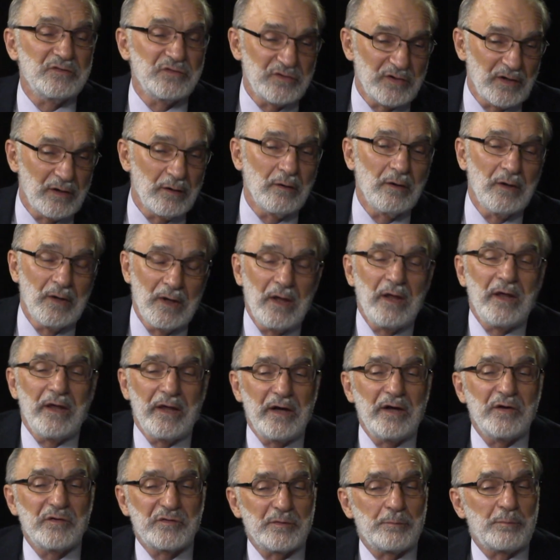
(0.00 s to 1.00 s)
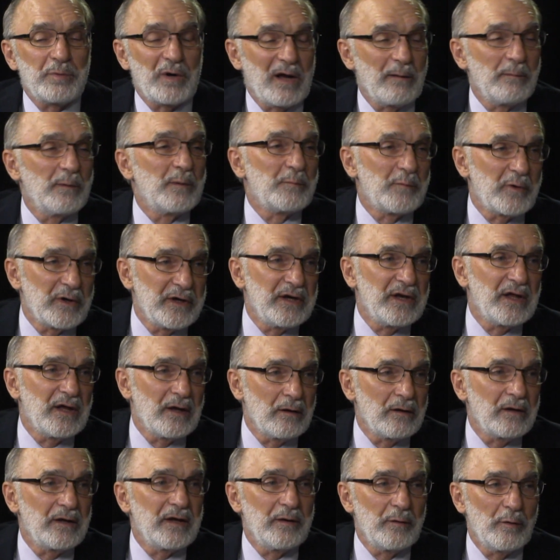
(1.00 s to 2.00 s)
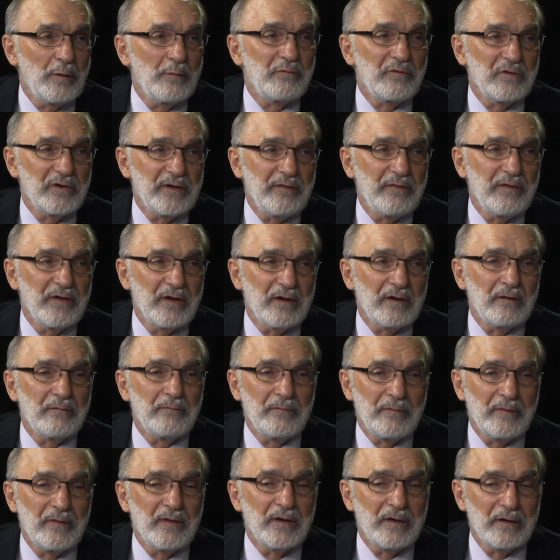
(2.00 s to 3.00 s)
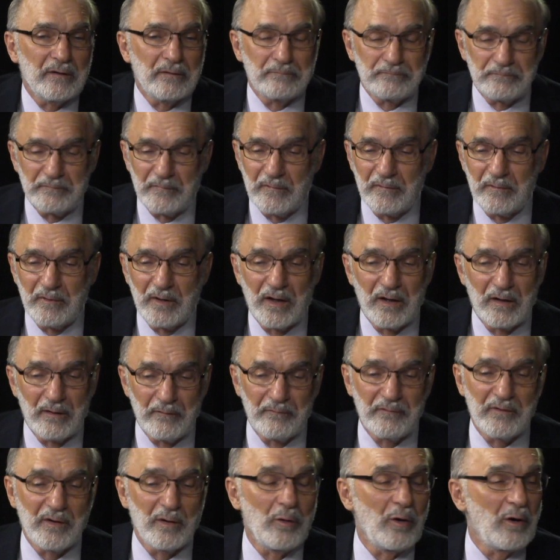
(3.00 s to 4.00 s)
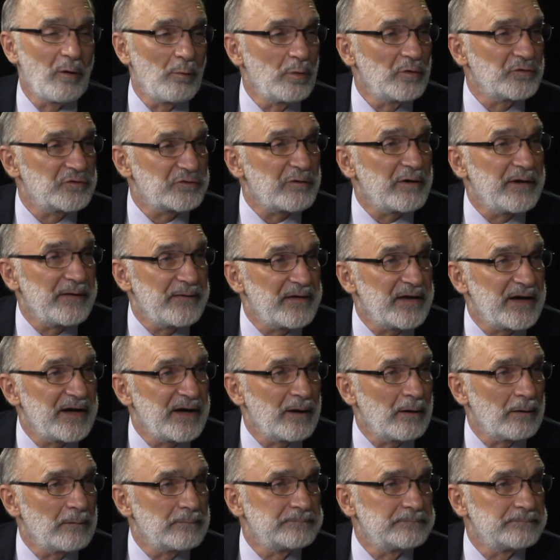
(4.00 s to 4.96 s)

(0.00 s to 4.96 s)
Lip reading: So it is a problem right now, and hopefully the law will straighten that out.